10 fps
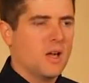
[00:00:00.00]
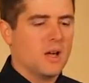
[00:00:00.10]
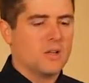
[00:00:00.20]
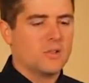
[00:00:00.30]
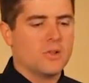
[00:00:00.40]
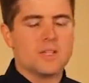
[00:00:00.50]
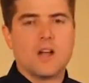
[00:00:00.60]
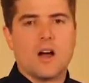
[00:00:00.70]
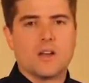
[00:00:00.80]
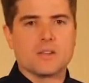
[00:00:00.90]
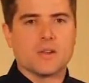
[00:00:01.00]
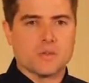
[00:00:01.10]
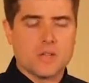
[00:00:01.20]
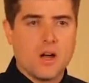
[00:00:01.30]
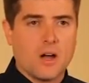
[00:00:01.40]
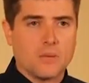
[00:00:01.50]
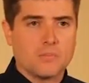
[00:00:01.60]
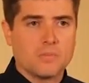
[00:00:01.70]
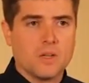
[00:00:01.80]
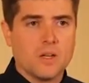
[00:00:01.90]
uh, to these eyes over time.
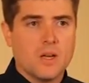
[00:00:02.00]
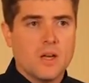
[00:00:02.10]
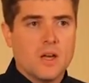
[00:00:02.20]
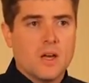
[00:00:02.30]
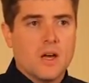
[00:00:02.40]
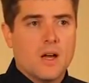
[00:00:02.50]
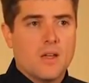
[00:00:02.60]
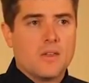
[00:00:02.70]
Uh,